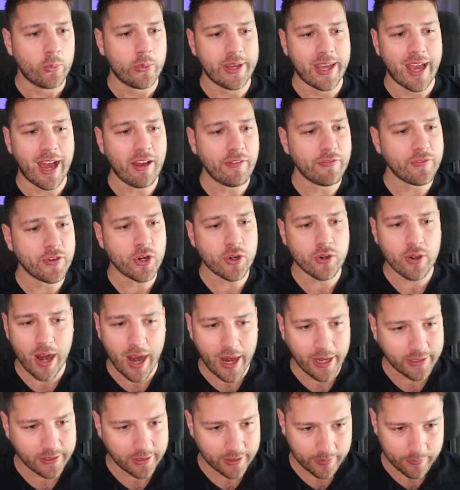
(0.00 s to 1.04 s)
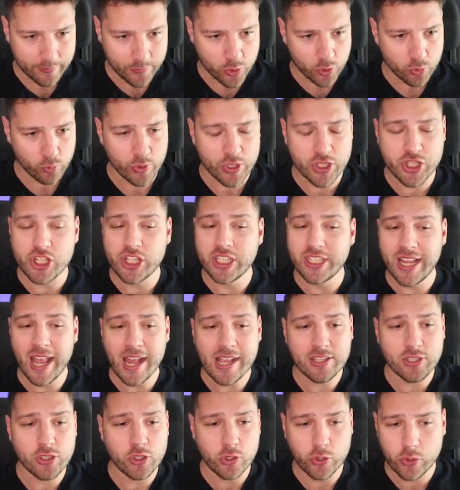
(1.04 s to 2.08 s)
We have here items, which
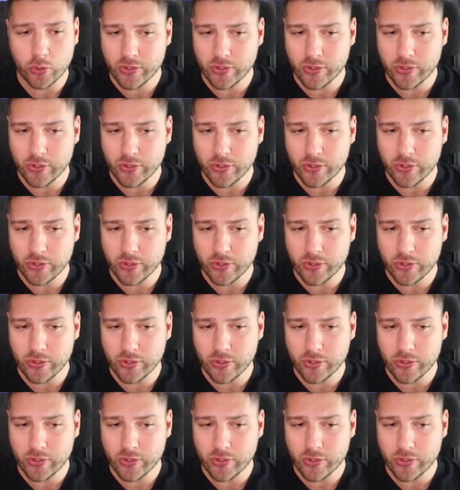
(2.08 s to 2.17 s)
yes,